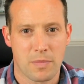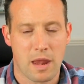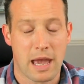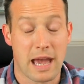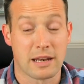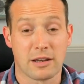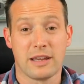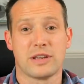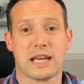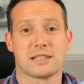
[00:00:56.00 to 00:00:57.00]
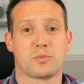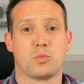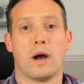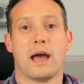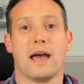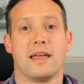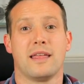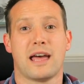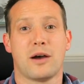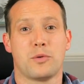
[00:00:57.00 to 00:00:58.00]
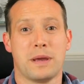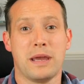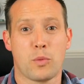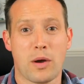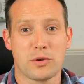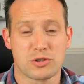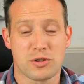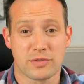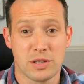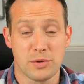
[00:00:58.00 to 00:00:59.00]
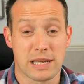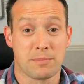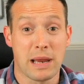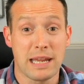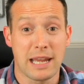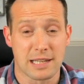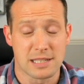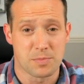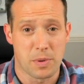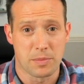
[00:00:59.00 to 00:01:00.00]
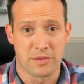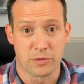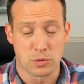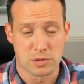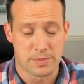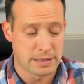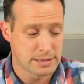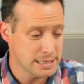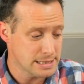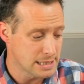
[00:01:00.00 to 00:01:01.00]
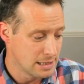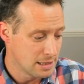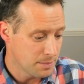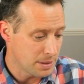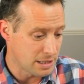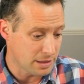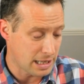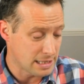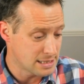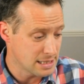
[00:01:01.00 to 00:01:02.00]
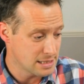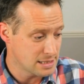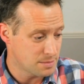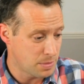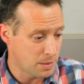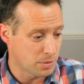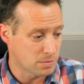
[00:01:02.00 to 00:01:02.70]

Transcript: And I even ask where that would be. Where would you travel to? And in many cases, people haven't thought about it. But in other cases, people